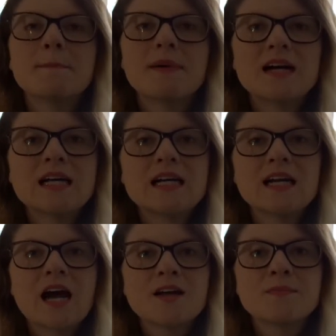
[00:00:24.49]

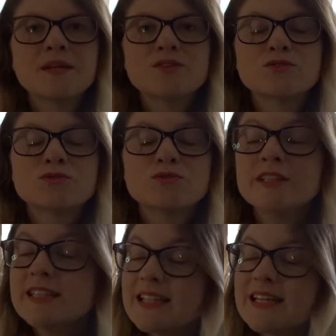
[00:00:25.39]
but I've been
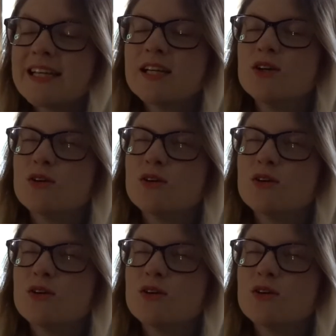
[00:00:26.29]
really